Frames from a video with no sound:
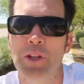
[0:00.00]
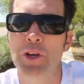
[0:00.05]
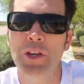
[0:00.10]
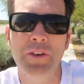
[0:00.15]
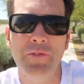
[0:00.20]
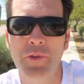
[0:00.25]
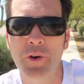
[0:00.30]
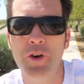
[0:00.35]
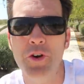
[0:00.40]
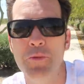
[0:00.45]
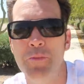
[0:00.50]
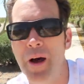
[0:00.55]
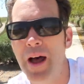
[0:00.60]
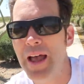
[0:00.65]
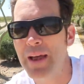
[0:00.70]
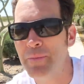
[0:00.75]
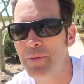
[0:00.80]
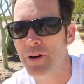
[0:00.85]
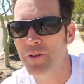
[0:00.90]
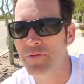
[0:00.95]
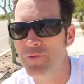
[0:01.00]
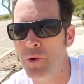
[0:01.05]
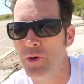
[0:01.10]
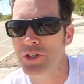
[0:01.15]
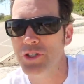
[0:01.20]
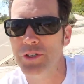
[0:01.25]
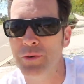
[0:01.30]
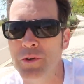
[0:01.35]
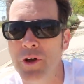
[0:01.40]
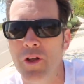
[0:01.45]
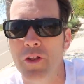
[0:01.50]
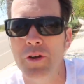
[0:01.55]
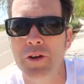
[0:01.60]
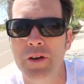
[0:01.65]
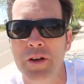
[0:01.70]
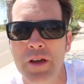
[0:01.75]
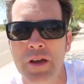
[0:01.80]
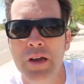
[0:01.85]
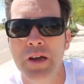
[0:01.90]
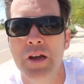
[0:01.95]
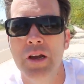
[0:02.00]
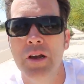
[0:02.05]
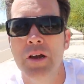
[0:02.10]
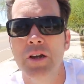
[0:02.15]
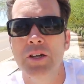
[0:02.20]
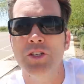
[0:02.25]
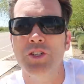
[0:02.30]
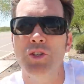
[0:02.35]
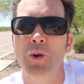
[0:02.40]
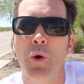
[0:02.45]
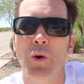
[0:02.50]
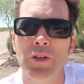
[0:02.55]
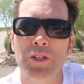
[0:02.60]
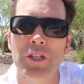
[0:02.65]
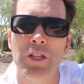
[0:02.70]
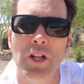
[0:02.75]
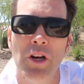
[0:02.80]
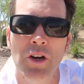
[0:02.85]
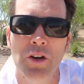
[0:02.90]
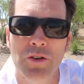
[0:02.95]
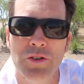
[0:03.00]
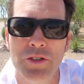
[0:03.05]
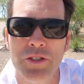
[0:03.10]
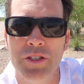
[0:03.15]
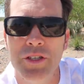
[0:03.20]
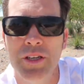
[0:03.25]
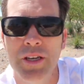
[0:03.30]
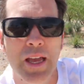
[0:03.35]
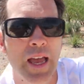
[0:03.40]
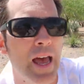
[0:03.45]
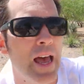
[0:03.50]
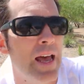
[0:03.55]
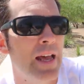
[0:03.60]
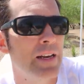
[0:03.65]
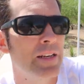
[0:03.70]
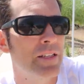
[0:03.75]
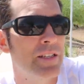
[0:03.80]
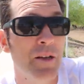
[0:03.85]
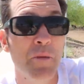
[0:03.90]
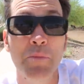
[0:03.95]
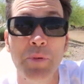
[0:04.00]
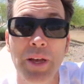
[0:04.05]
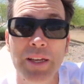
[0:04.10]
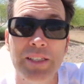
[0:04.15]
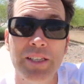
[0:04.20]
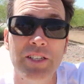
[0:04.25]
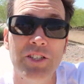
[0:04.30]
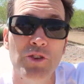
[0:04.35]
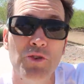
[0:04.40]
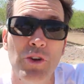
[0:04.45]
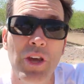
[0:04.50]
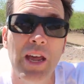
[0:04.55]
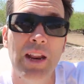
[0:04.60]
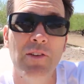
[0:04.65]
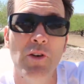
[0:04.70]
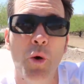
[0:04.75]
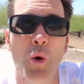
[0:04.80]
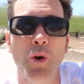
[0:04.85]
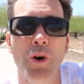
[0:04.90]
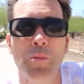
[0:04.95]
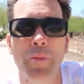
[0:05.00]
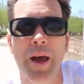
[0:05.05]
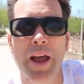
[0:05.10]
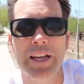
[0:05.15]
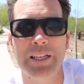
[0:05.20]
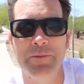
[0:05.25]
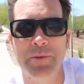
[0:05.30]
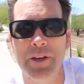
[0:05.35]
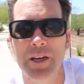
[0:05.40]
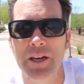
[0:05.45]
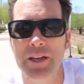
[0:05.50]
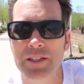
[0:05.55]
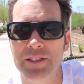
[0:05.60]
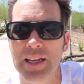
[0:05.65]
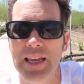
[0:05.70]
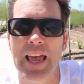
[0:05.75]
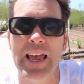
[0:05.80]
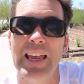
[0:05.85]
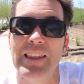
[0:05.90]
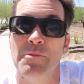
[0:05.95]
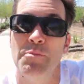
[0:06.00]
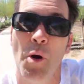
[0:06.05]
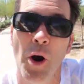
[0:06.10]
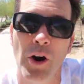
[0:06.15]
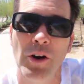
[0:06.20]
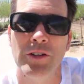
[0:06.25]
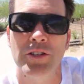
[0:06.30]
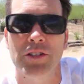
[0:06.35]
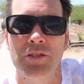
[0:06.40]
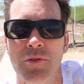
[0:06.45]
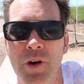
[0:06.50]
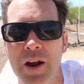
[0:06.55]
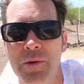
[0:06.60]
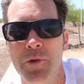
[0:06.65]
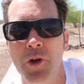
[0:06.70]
looking for a new bike, but unfortunately with all the stores closed, and some places you can't even order bikes because they can't get the parts, right?